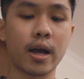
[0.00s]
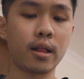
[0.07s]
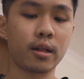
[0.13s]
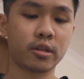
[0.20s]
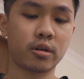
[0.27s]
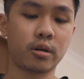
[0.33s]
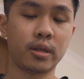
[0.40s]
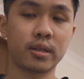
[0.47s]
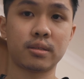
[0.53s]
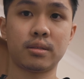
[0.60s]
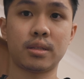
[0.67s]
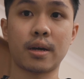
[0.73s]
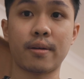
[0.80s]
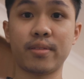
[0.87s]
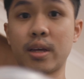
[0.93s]
electronic
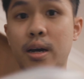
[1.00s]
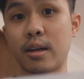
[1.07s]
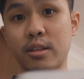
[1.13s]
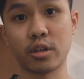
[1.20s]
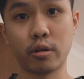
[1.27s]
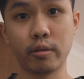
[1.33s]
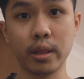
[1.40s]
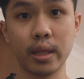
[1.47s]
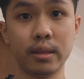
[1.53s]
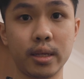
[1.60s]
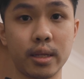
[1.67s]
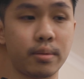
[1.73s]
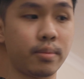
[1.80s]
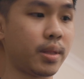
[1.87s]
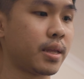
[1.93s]
stuff that I don't really
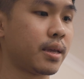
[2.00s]
need,